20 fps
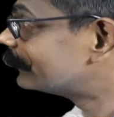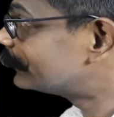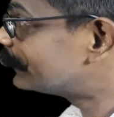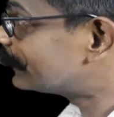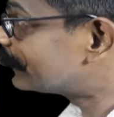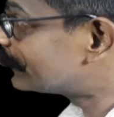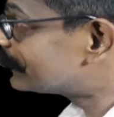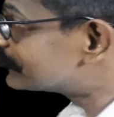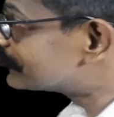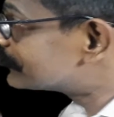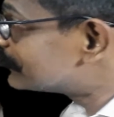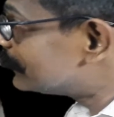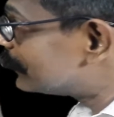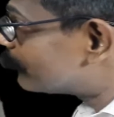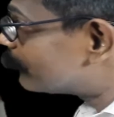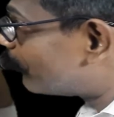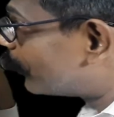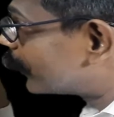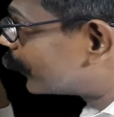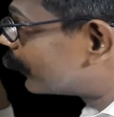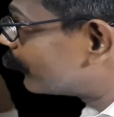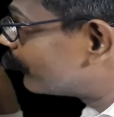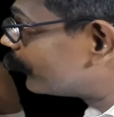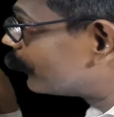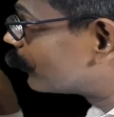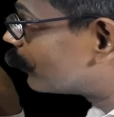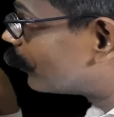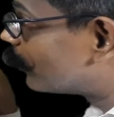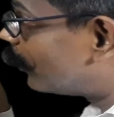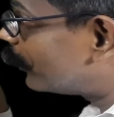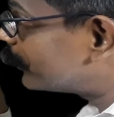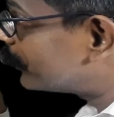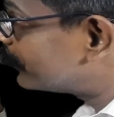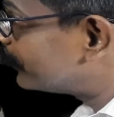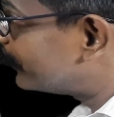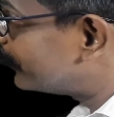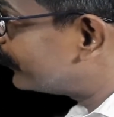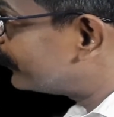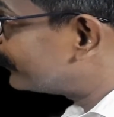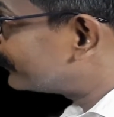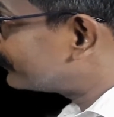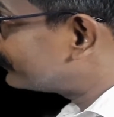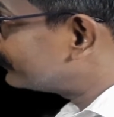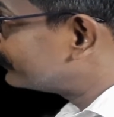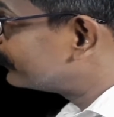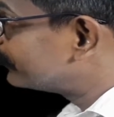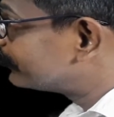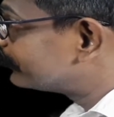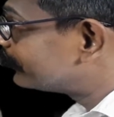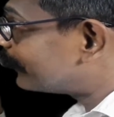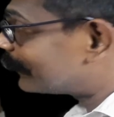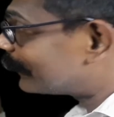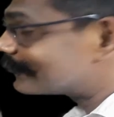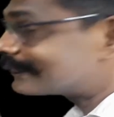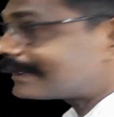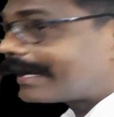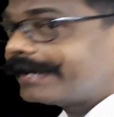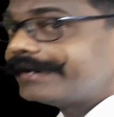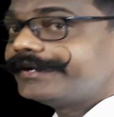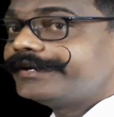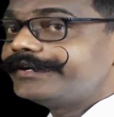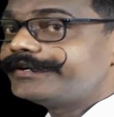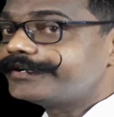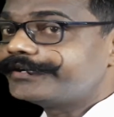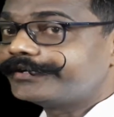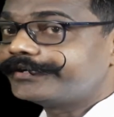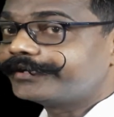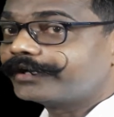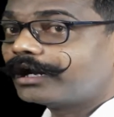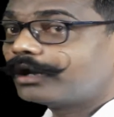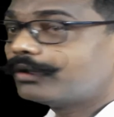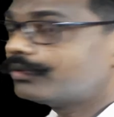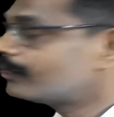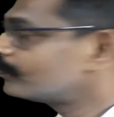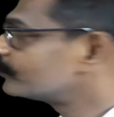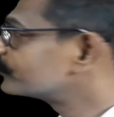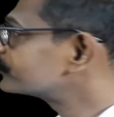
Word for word: The result whatever you got there, that is identity. How?